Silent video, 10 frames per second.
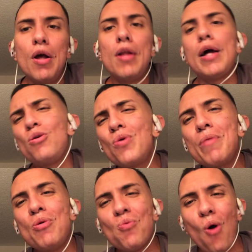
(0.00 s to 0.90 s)
Like, don't
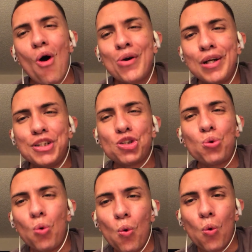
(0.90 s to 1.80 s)
get me wrong, it's
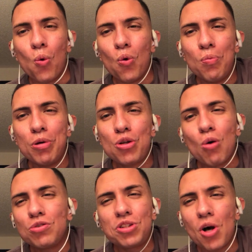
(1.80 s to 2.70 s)
cool, but
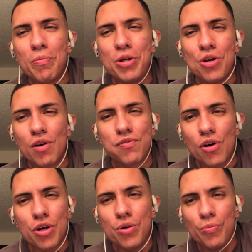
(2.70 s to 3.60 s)
don't tell me you're a
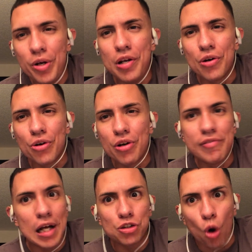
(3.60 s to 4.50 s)
fucking reader if
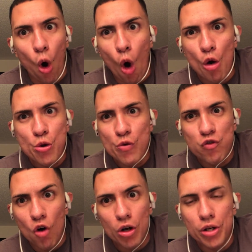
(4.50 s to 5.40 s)
that's all you
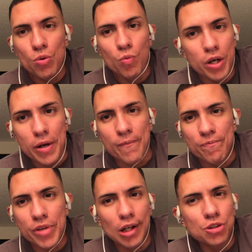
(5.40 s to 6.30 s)
fucking read.
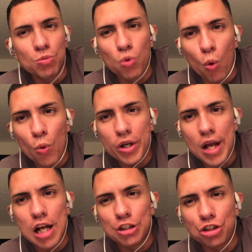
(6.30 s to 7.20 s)
That's some corny
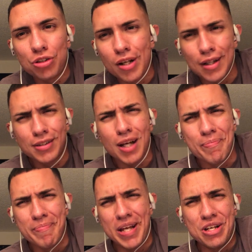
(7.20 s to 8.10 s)
ass shit. That's
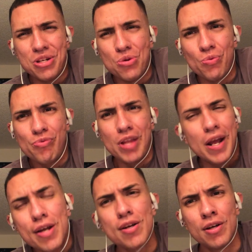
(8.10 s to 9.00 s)
not making you
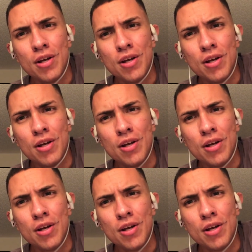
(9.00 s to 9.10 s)
think.